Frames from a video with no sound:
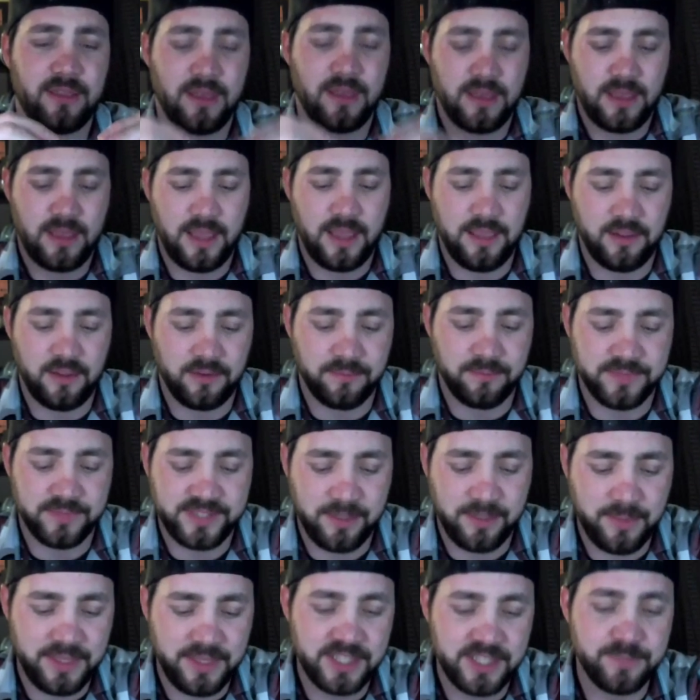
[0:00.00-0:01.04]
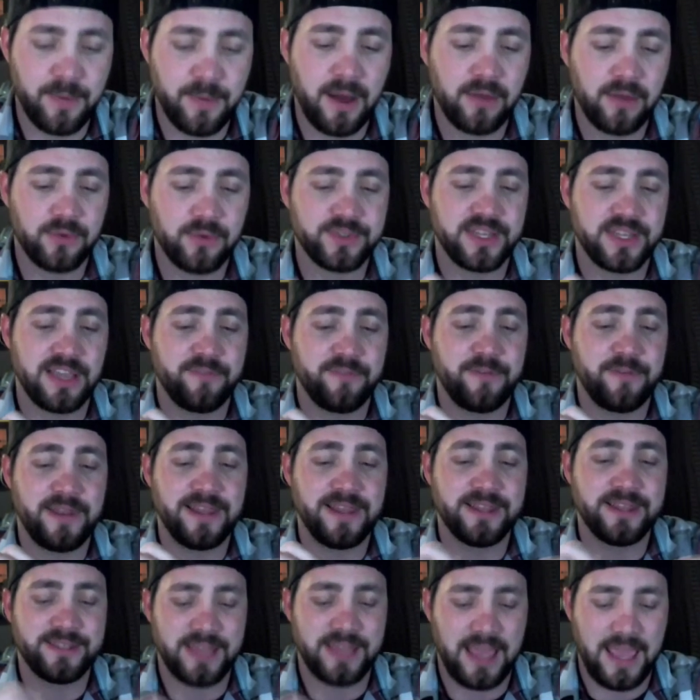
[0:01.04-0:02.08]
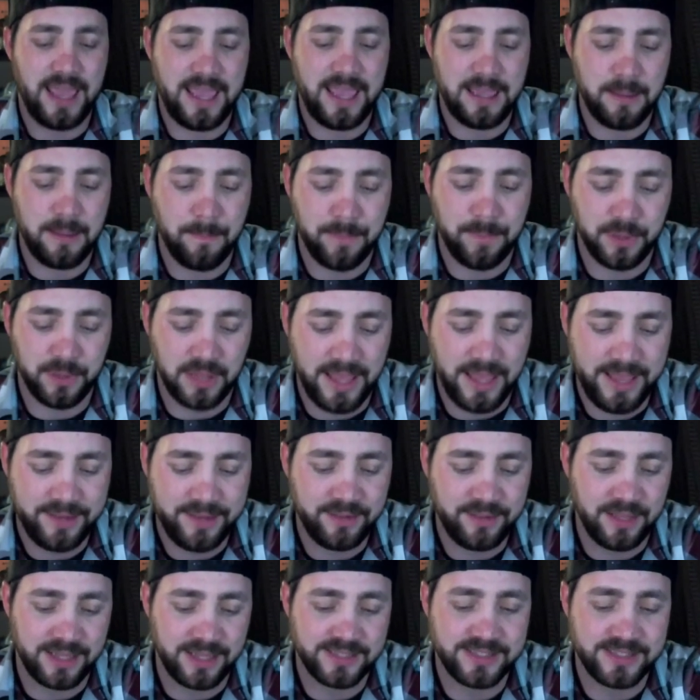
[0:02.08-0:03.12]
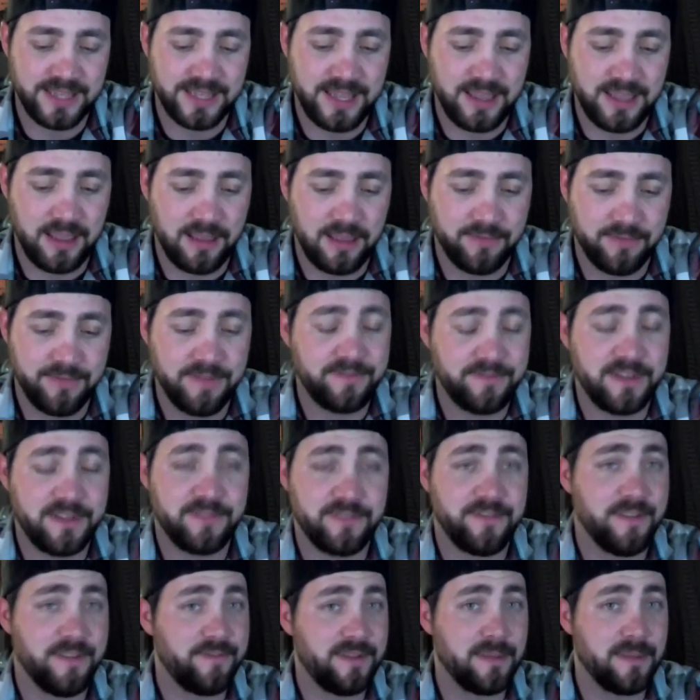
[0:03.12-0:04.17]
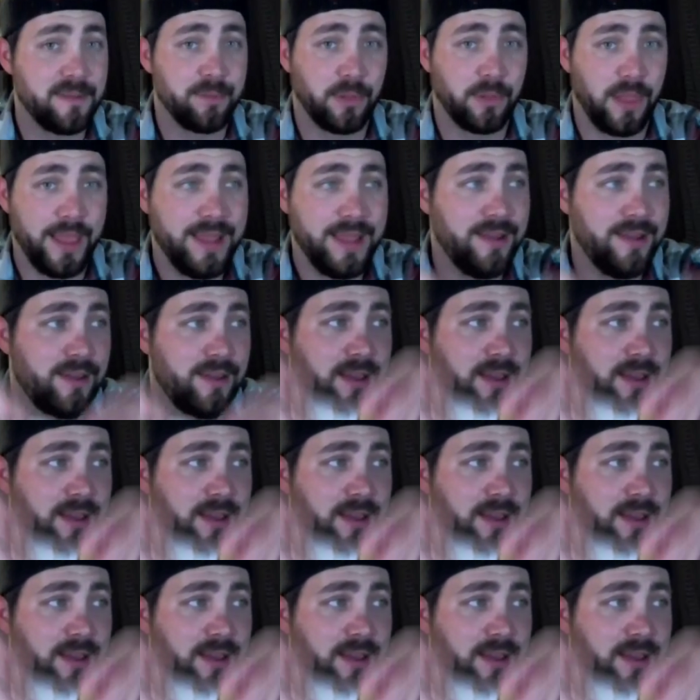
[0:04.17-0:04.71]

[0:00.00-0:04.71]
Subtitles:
And on some of these bottles, if it is a blend, like say a 50-50 blend,